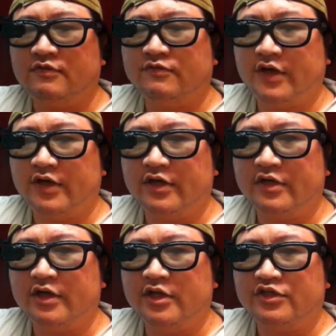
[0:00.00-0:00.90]
via
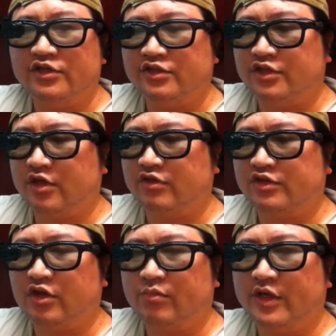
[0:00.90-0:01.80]
a
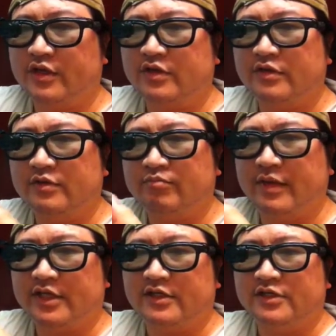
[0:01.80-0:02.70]
gyroscopic
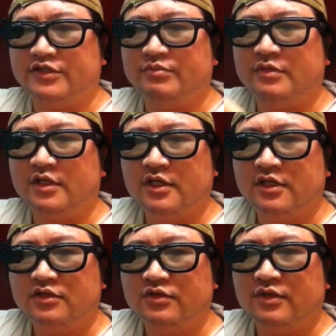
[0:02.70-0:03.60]
mechanism
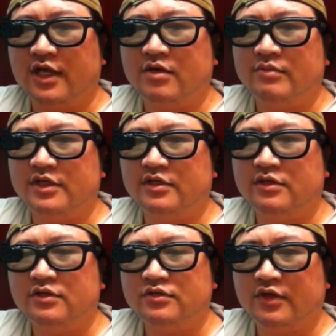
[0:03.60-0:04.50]
to allow me
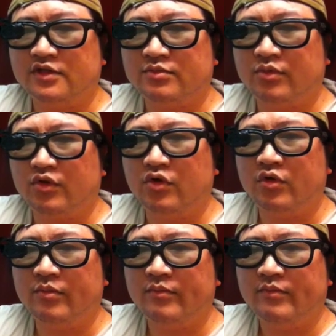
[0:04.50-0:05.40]
to explore
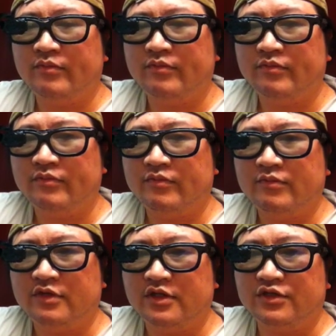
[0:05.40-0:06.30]

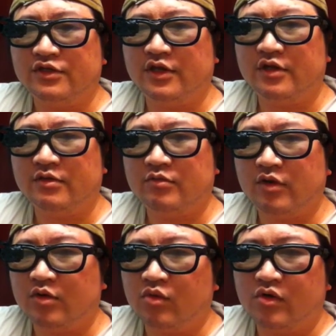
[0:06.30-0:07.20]
the internet
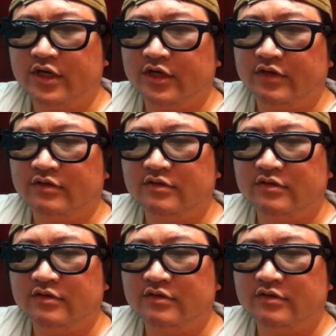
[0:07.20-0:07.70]
while walking.